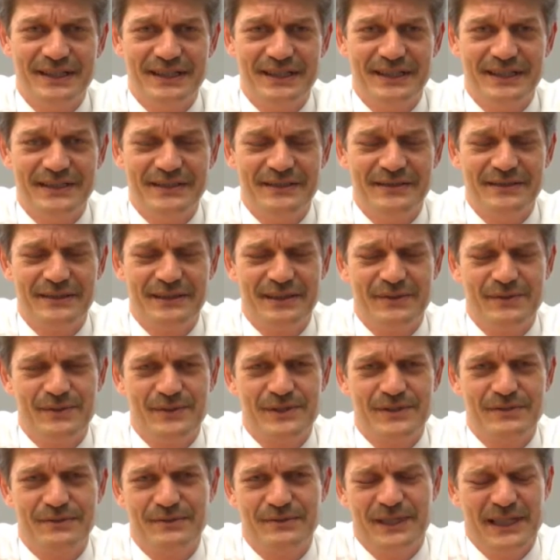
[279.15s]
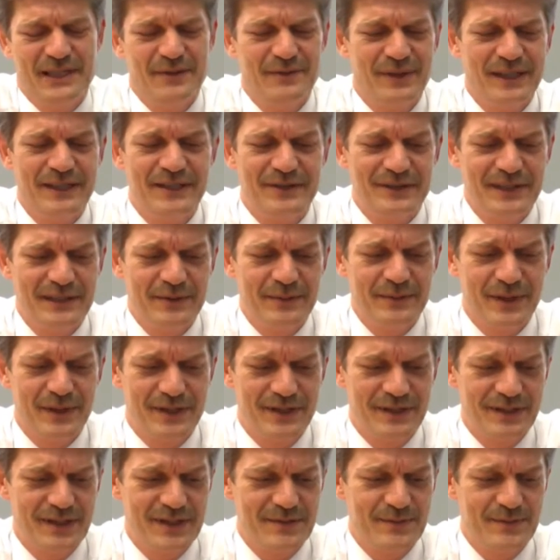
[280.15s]
And I was really wondering
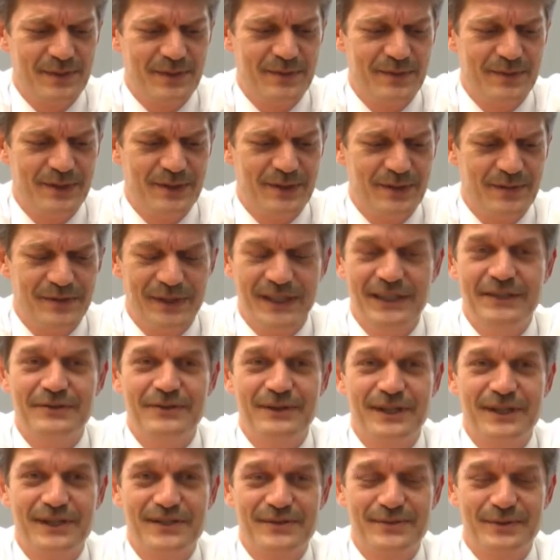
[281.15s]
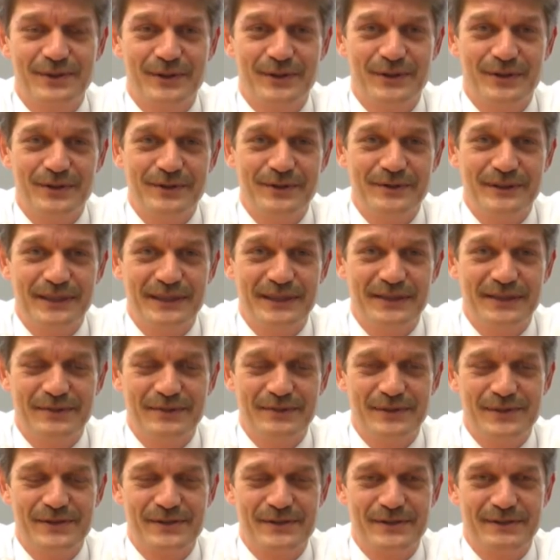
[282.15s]
whether this would be of interest for you, and
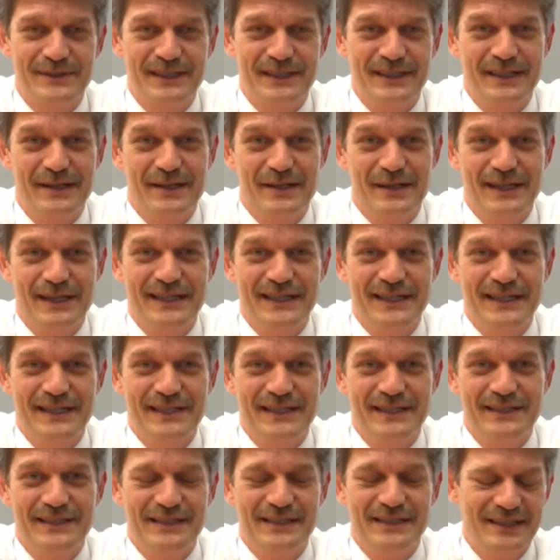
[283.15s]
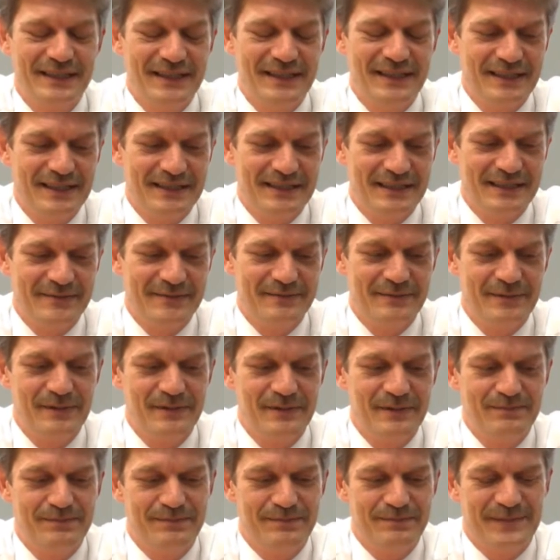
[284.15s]
I was really thinking um,
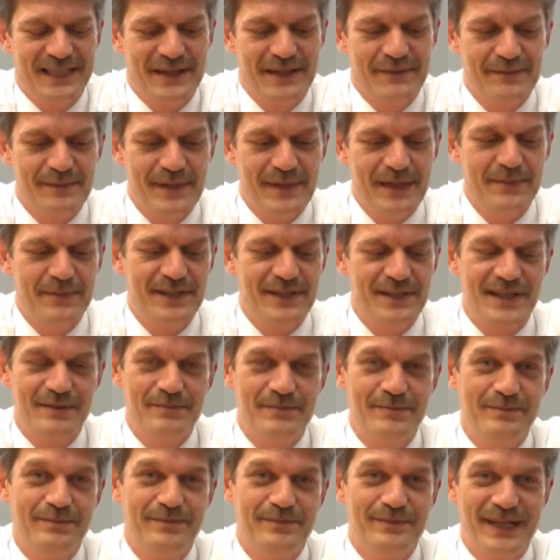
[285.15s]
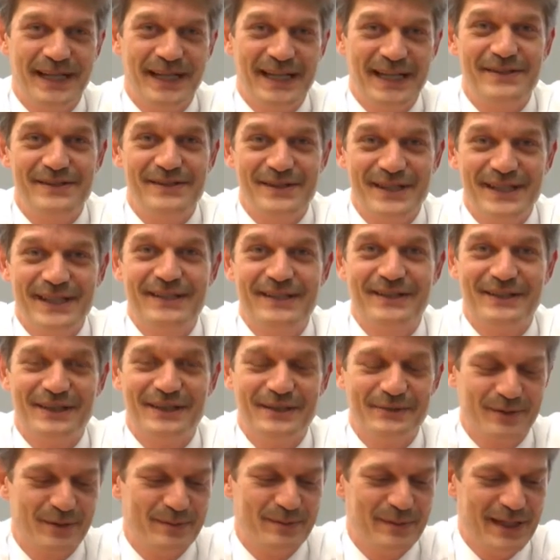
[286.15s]
to give maybe some basic
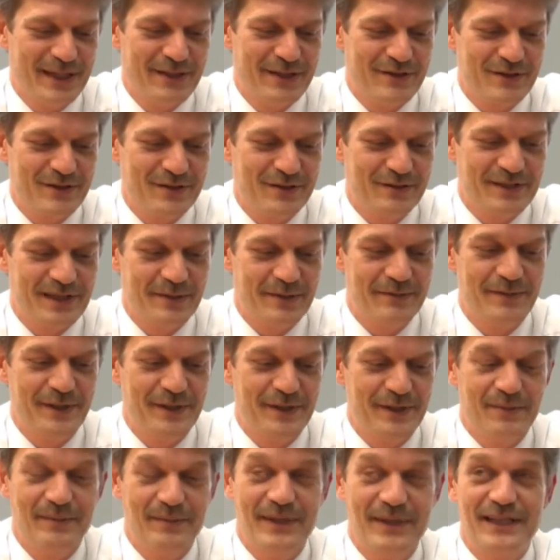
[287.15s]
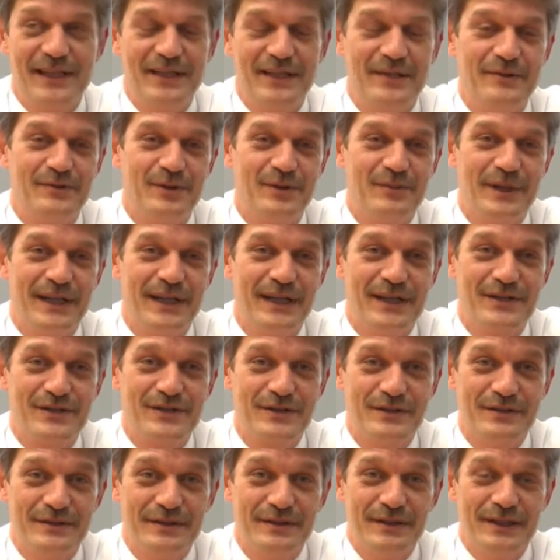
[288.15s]
information, some fundamental
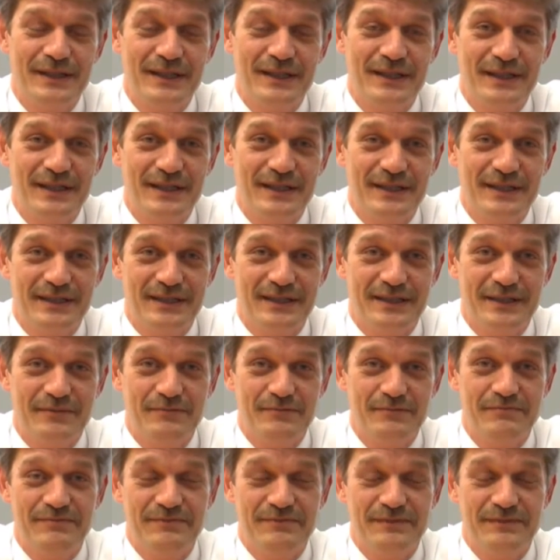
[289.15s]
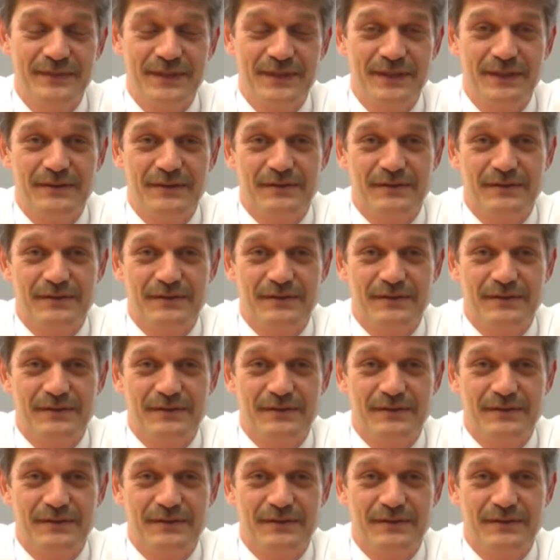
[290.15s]
information um,